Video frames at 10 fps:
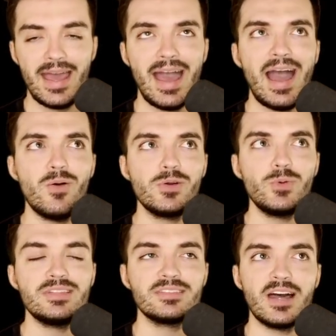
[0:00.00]
How would we
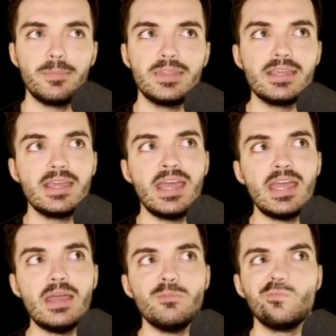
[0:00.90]
stop the
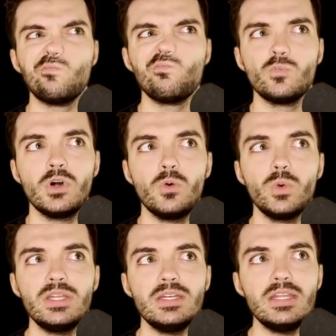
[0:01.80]
game? Well,
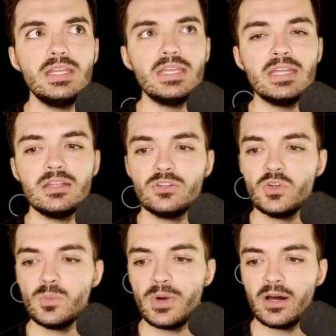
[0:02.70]
we need
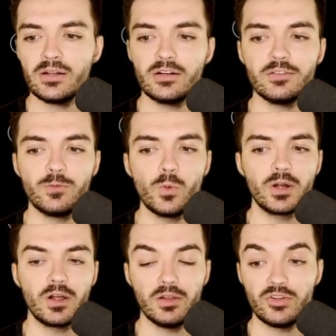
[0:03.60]
to monitor for
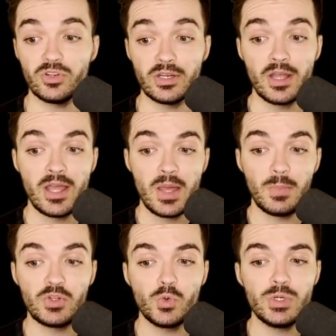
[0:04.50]
collision
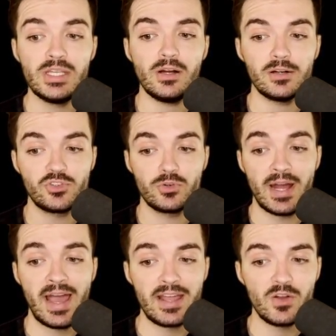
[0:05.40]
between our
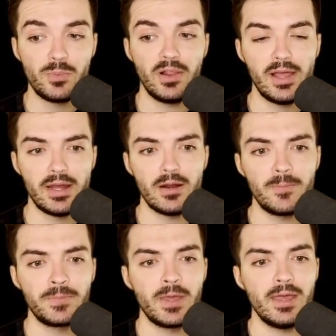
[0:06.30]
triangle player
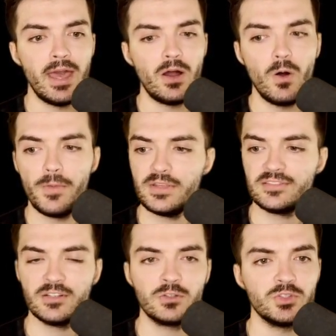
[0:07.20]
and all these
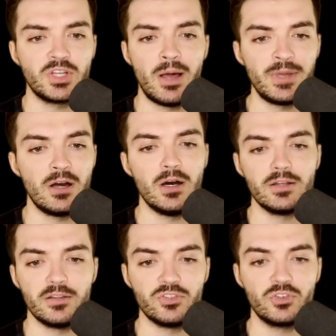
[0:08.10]
circles coming onto
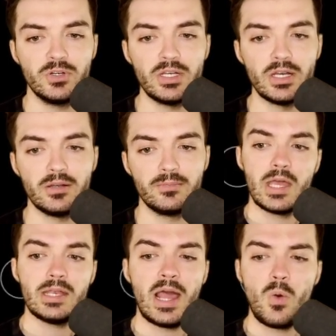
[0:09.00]
the screen.
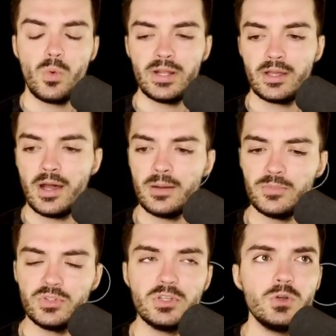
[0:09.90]
Now, when it
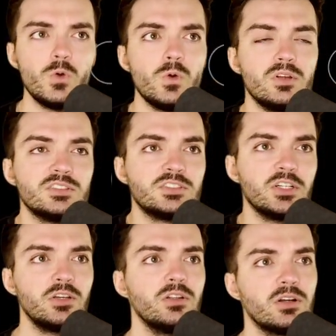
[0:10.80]
comes to
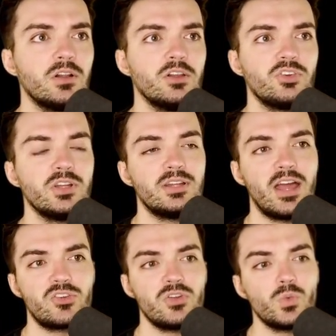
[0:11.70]
circular collision
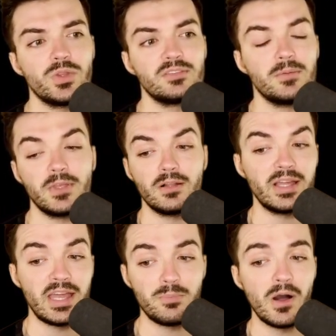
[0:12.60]
detection with something
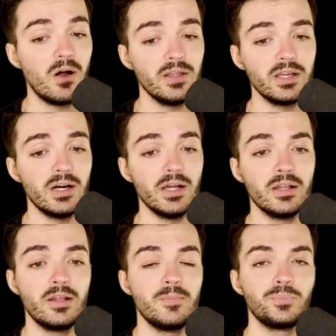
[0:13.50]
like a polygon,
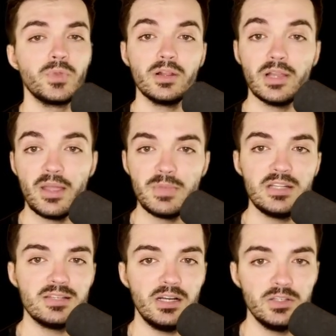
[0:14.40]
let me
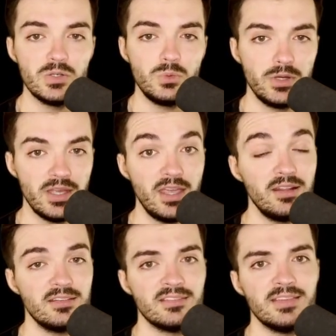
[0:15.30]
tell you, it
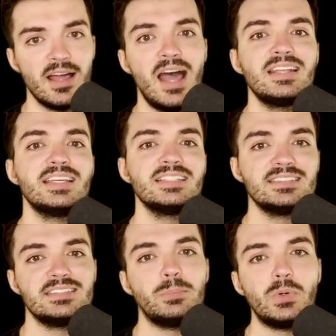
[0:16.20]
is not
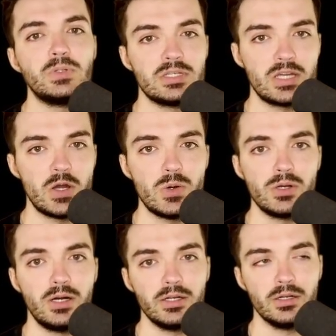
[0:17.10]
simple to code
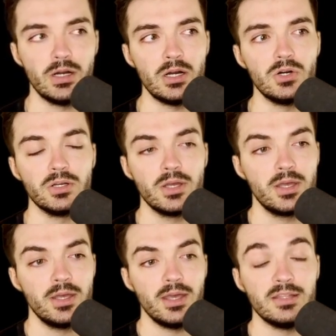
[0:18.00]
on your own.
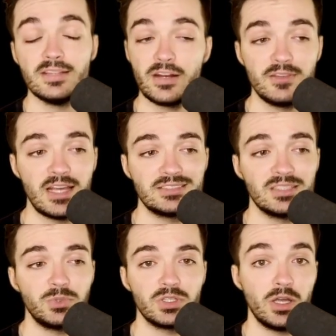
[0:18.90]
It's not even that
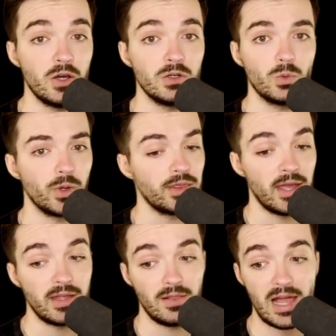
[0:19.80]
simple to code with
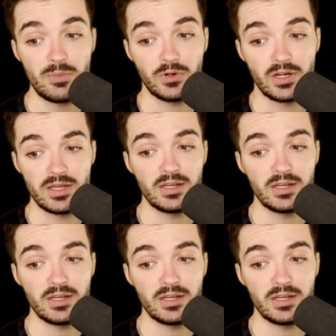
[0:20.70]
a library.